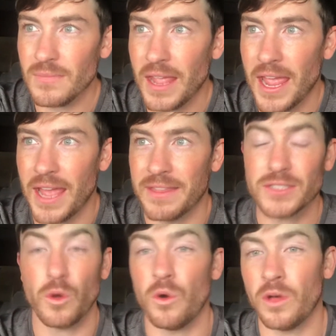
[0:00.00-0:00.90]
and that's
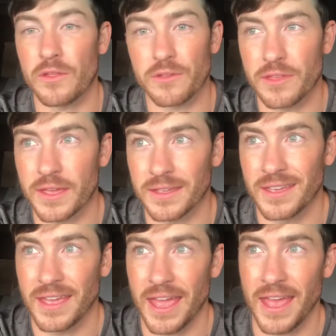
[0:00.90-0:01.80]
a whole other thing.
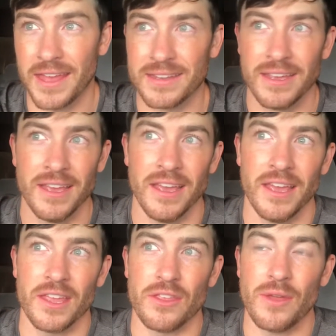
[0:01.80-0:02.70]
And
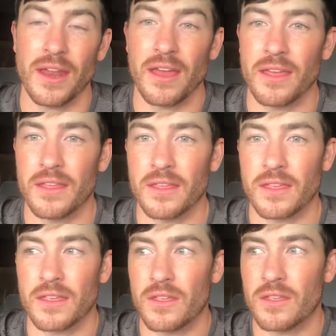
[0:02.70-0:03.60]

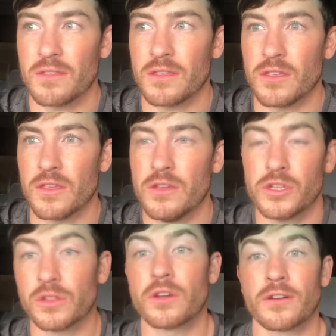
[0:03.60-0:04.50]
you
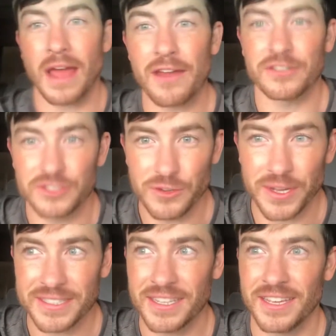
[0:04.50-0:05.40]
should learn how to do
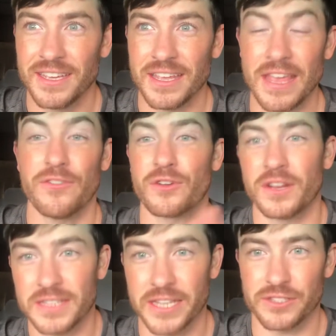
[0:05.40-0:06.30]
it if you're going to
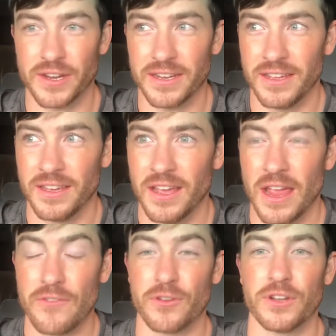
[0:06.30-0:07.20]
day trade.
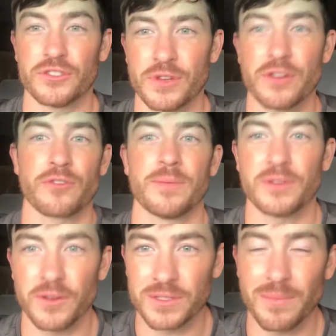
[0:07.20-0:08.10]
If you're going to treat your
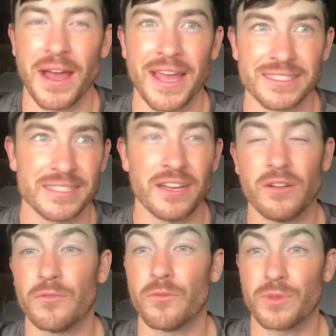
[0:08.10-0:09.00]
cryptos and buy and
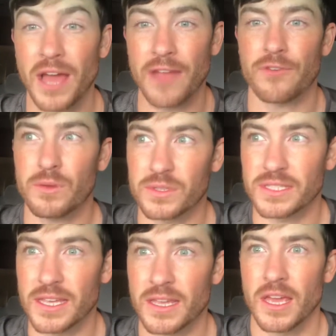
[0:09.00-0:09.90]
sell with high
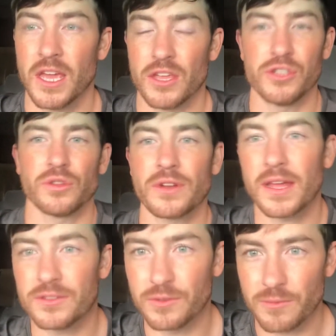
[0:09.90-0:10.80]
frequency, you should learn how to
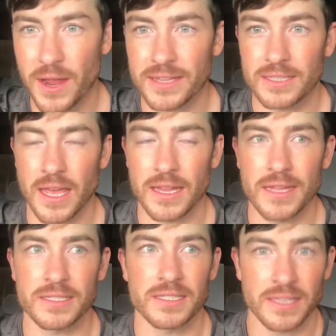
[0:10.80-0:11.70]
do it right. And
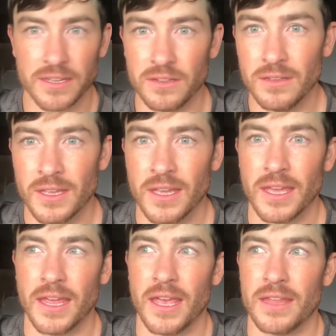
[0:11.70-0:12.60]
it's a skill,
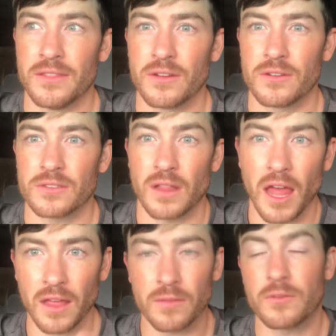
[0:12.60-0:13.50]
and there's a
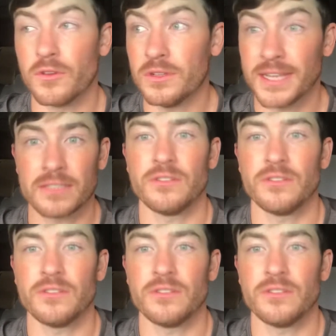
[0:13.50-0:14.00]
lot of good technical